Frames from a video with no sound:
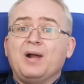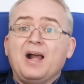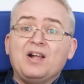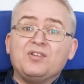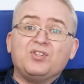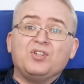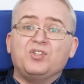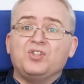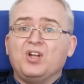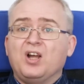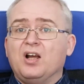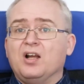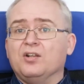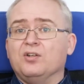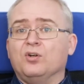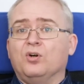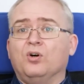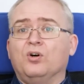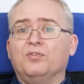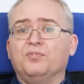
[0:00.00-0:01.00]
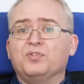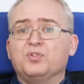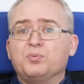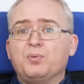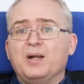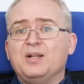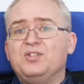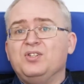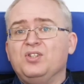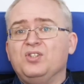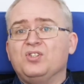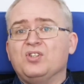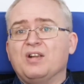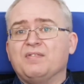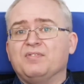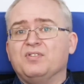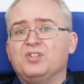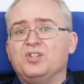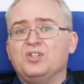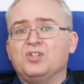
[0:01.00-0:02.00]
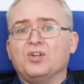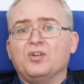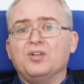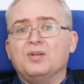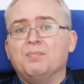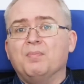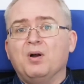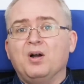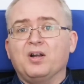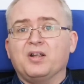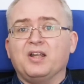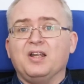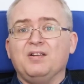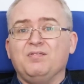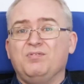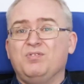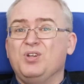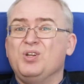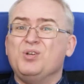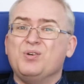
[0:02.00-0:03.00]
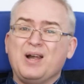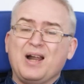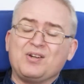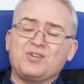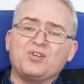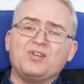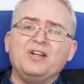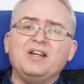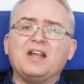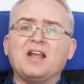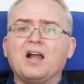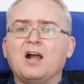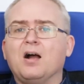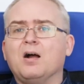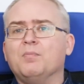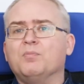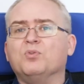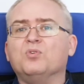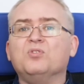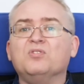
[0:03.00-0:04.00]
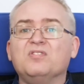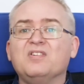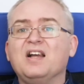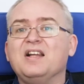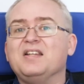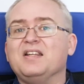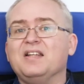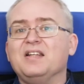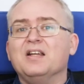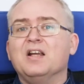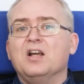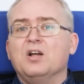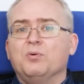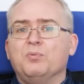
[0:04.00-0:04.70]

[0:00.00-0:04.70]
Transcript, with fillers: as a ton of twenty seventies on the market do actually come already